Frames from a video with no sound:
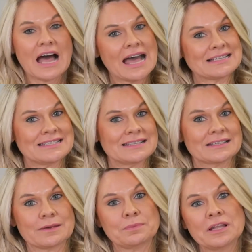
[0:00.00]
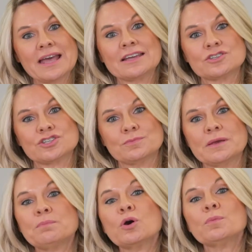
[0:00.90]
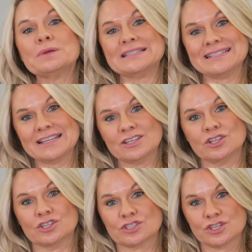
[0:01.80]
Ideally, planks should be perpendicular